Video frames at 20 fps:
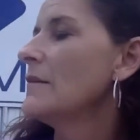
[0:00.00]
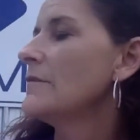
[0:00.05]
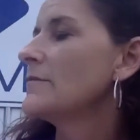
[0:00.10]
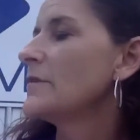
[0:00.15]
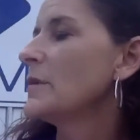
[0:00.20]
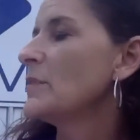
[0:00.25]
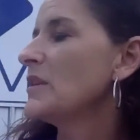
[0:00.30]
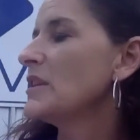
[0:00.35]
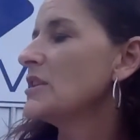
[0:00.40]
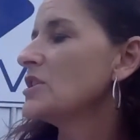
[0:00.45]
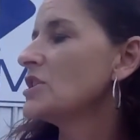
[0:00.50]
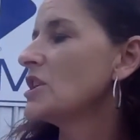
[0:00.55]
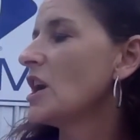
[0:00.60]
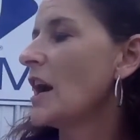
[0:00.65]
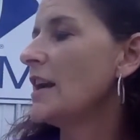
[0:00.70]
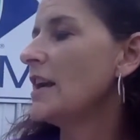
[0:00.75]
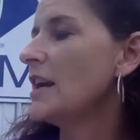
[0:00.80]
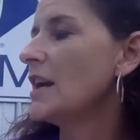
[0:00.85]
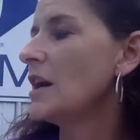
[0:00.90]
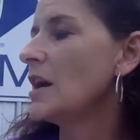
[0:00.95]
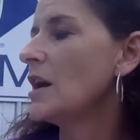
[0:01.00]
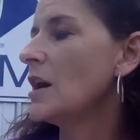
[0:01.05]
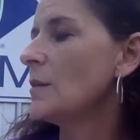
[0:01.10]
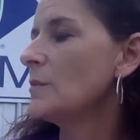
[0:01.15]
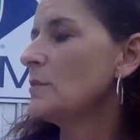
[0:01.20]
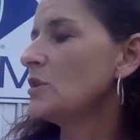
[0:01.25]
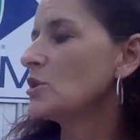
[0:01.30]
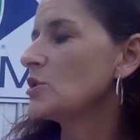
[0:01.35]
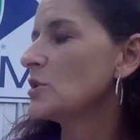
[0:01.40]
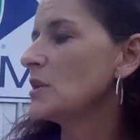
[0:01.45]
From the giant
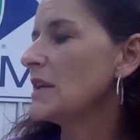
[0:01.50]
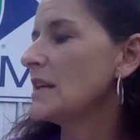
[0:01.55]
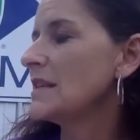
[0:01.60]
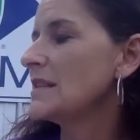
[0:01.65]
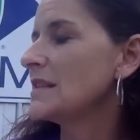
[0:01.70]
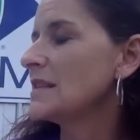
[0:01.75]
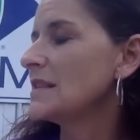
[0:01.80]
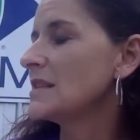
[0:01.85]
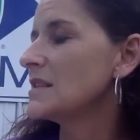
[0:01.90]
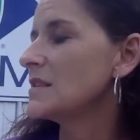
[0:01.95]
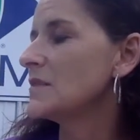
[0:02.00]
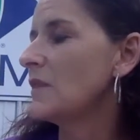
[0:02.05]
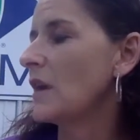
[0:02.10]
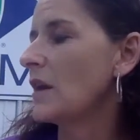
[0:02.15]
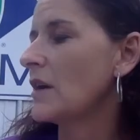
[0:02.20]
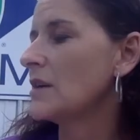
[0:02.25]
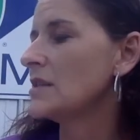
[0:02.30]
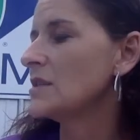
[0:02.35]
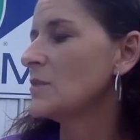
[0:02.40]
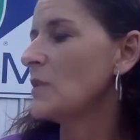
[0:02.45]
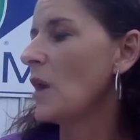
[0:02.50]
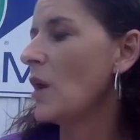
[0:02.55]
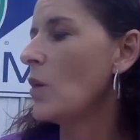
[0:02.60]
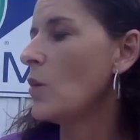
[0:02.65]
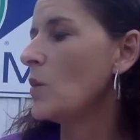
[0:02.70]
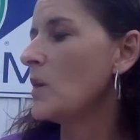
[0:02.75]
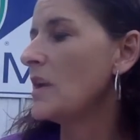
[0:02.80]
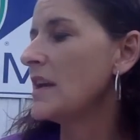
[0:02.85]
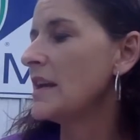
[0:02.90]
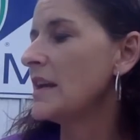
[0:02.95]
gum tree to this very small
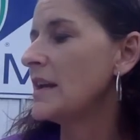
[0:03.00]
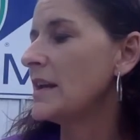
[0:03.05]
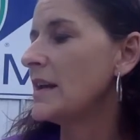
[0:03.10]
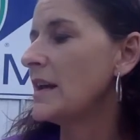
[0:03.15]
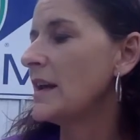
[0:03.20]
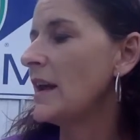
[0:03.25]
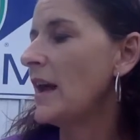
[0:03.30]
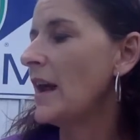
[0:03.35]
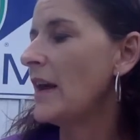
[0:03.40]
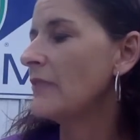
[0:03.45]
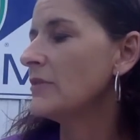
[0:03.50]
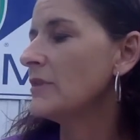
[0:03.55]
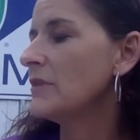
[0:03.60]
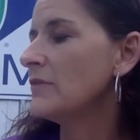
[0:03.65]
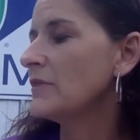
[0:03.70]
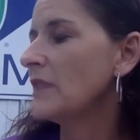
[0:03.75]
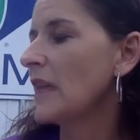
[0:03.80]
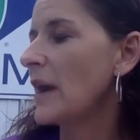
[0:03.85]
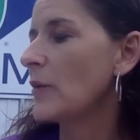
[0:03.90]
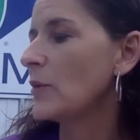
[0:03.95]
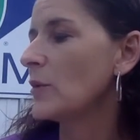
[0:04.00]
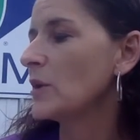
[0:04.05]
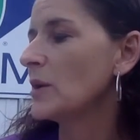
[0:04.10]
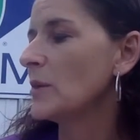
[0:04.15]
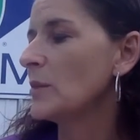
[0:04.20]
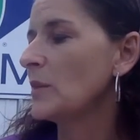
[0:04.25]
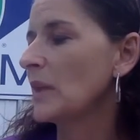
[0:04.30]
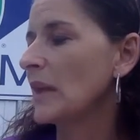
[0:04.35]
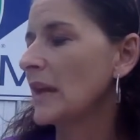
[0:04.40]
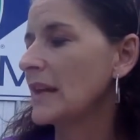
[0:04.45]
weed, every
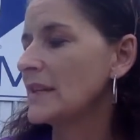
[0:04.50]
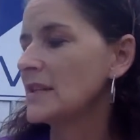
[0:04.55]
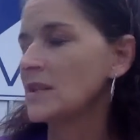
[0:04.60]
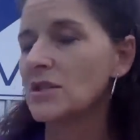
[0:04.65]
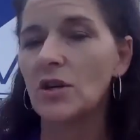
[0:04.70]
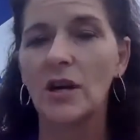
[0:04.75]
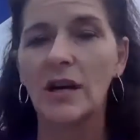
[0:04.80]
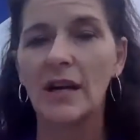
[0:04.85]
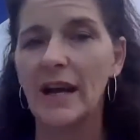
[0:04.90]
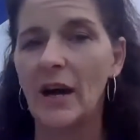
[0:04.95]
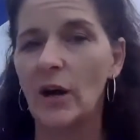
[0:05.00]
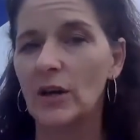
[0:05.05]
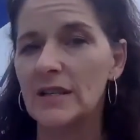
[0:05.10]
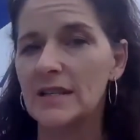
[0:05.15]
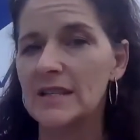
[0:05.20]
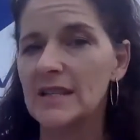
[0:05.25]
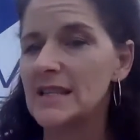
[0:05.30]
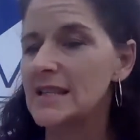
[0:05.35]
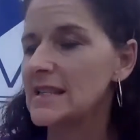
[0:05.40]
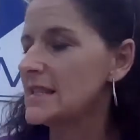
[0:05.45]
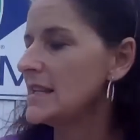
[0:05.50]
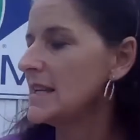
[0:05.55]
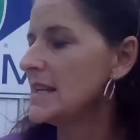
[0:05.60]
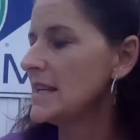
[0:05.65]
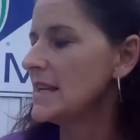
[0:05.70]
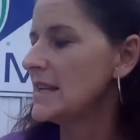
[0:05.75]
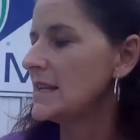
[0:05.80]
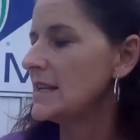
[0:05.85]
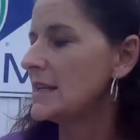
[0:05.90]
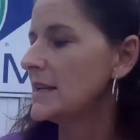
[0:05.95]
flowering plant started out as a
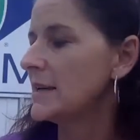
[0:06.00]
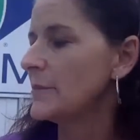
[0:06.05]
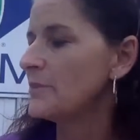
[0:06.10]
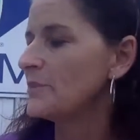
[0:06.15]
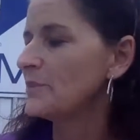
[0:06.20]
seed.